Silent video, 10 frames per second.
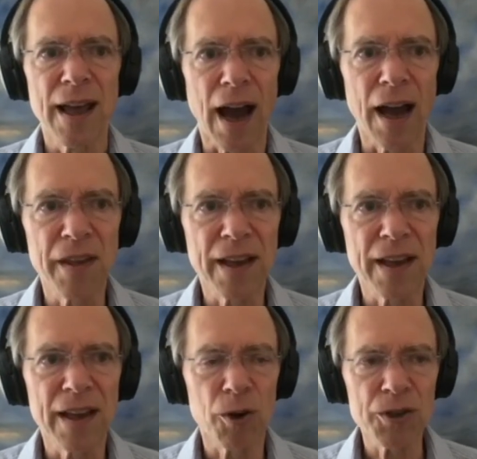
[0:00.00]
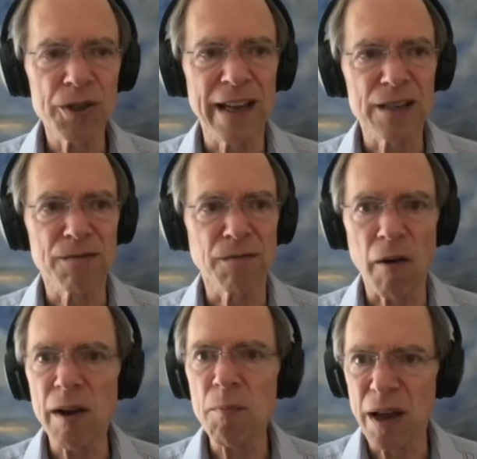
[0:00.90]
I think personally, his
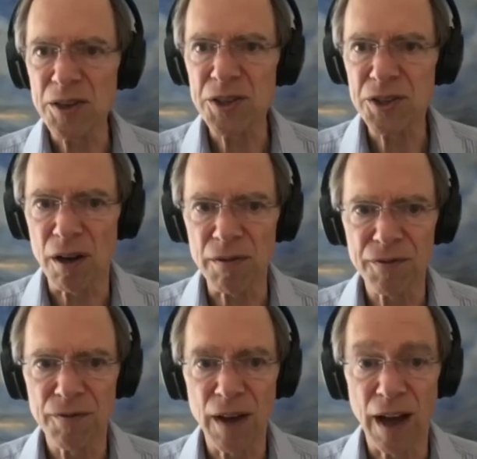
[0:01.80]
very best stuff.